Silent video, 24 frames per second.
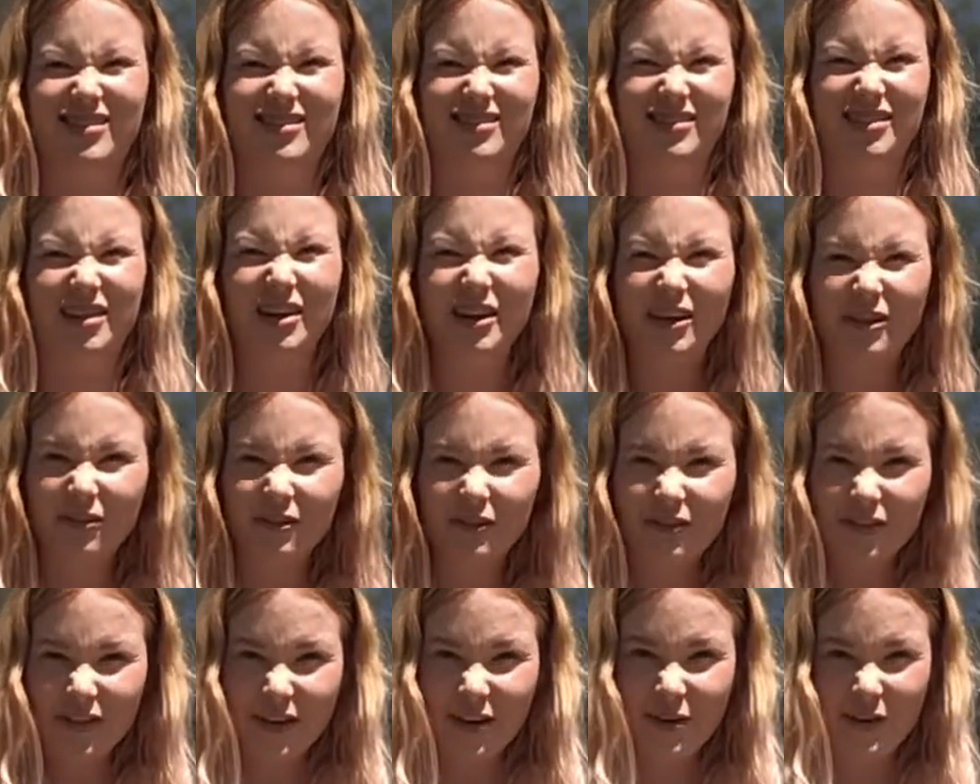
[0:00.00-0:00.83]
I can
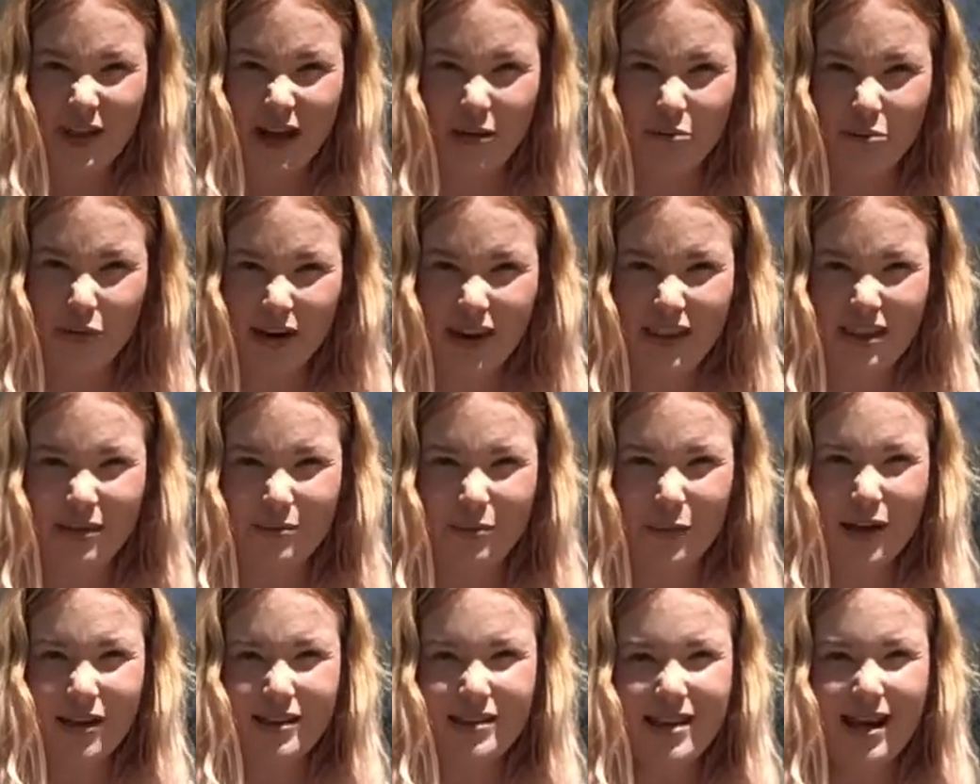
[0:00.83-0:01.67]
feel that breath in
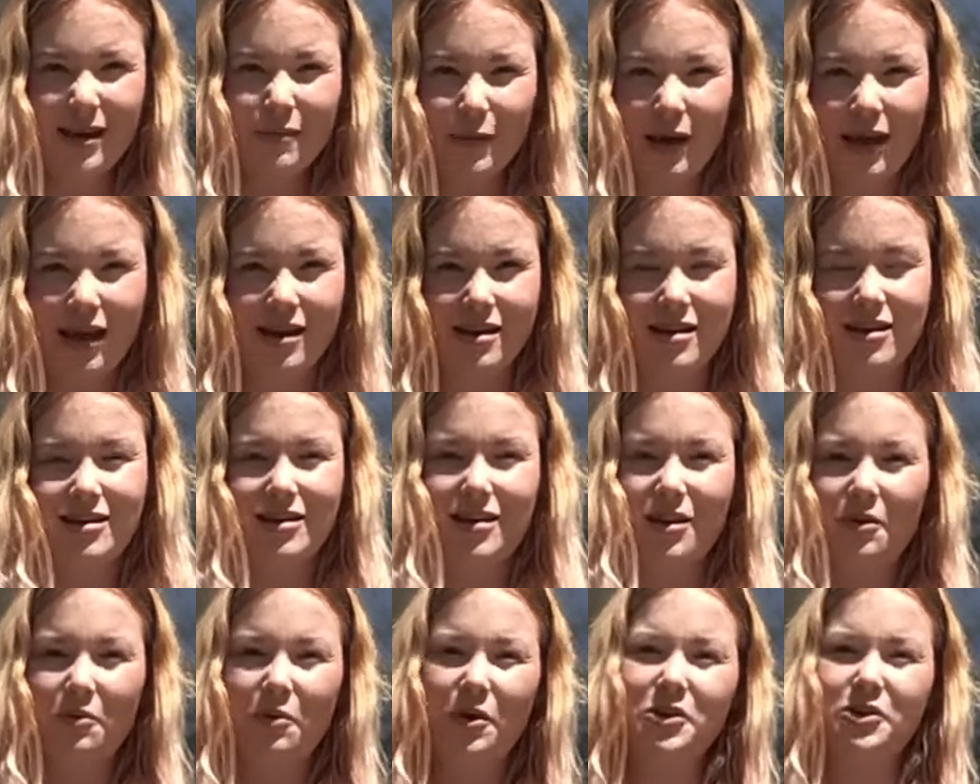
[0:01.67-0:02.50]
my tummy.
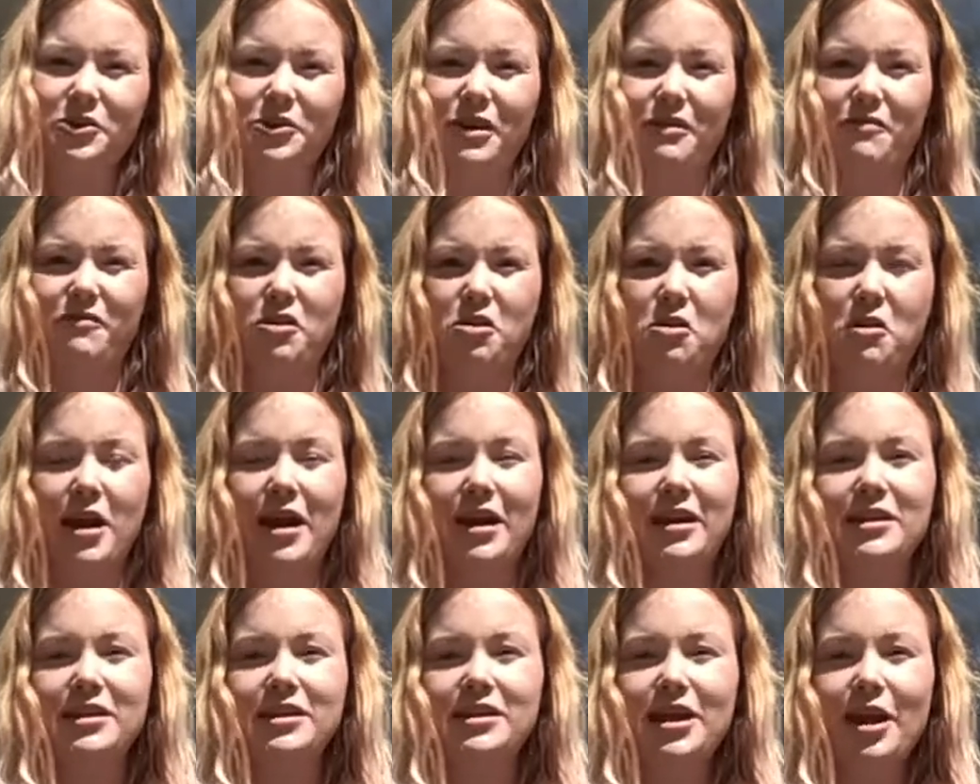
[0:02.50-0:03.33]
I wonder if you
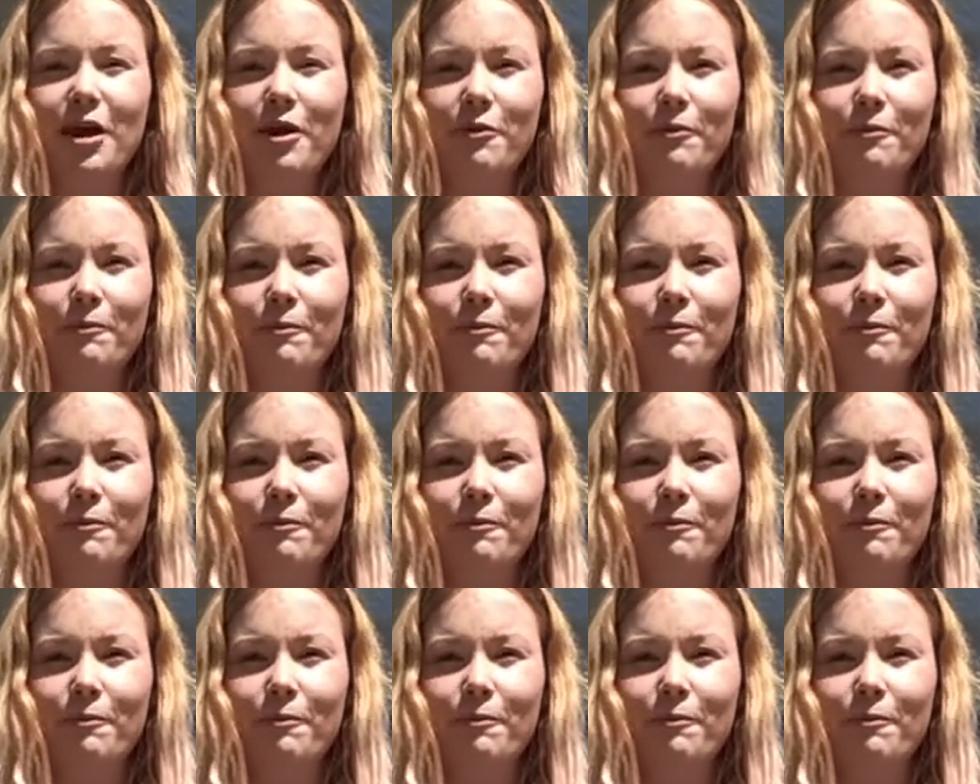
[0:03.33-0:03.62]
can too.